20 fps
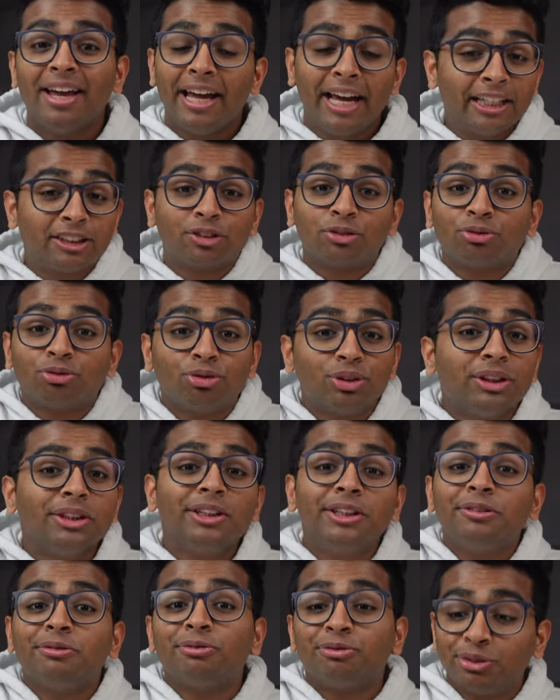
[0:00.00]
It's
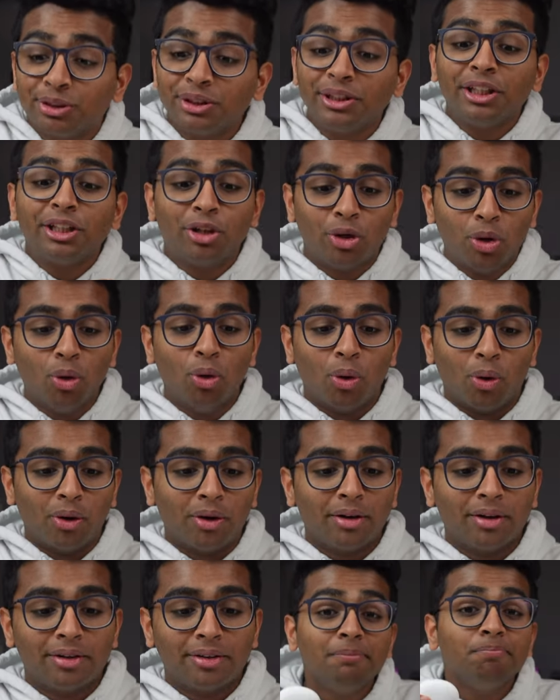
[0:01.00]
really, really cool. But
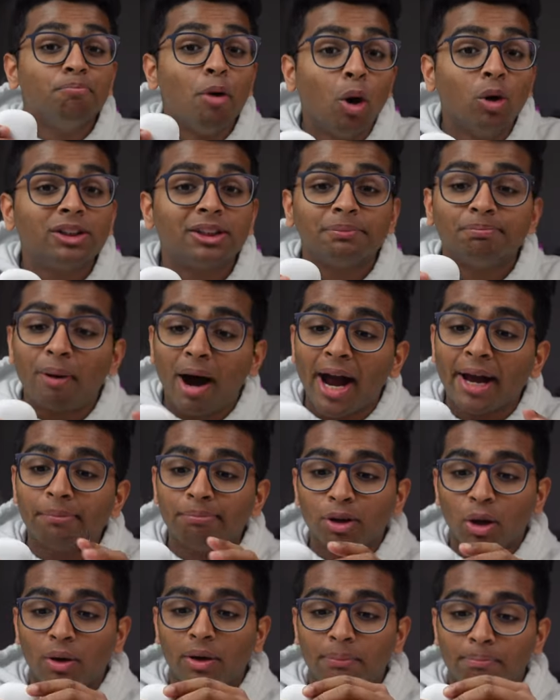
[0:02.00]
here's the most
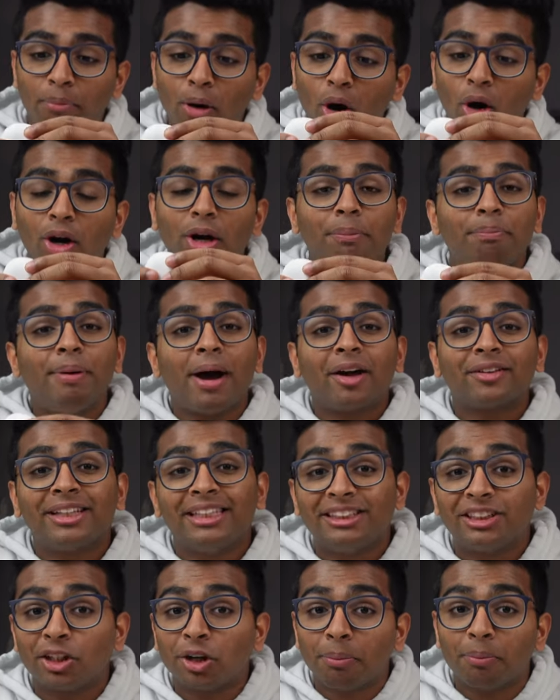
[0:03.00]
mind-blowing part about
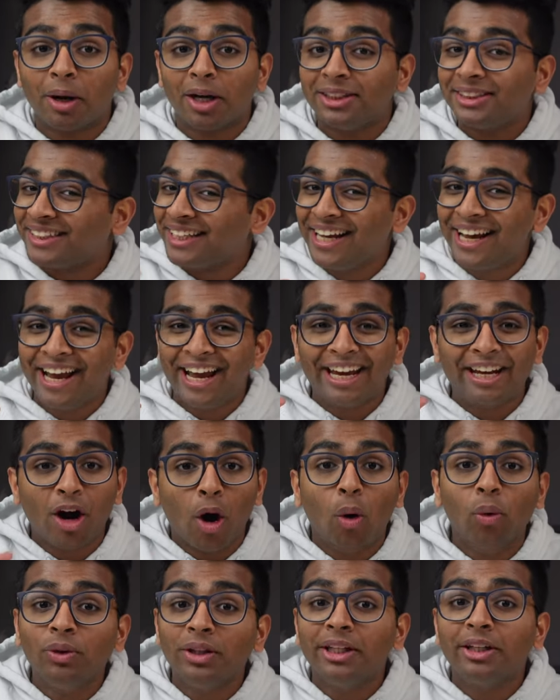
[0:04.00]
these earbuds. It
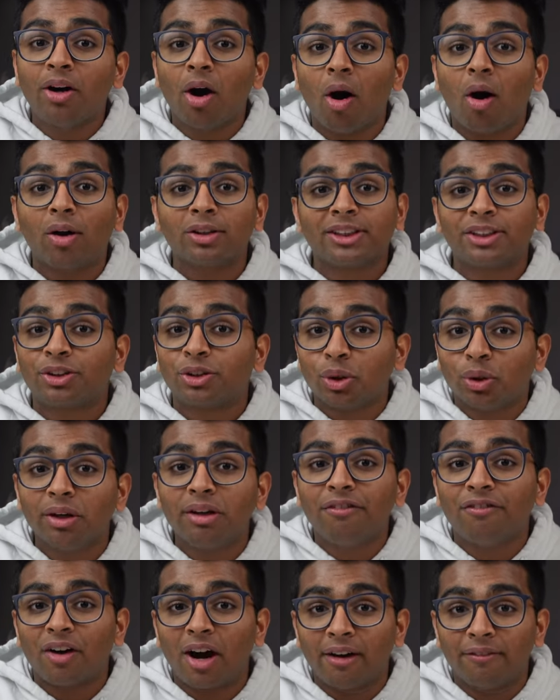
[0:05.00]
only costs
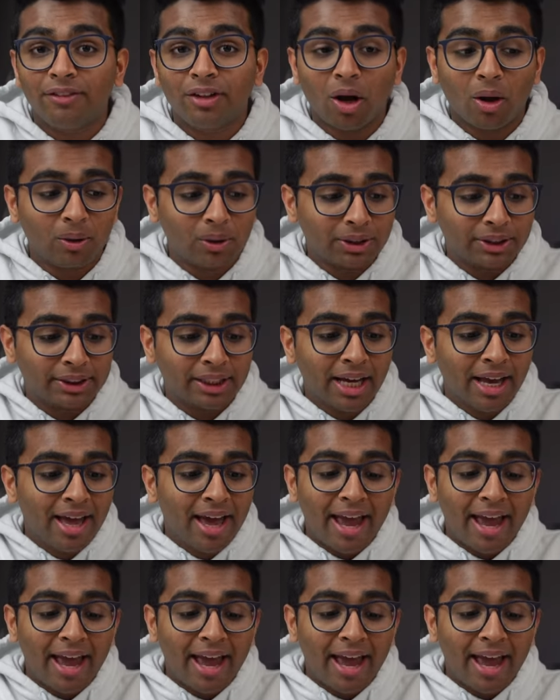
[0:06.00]
$35.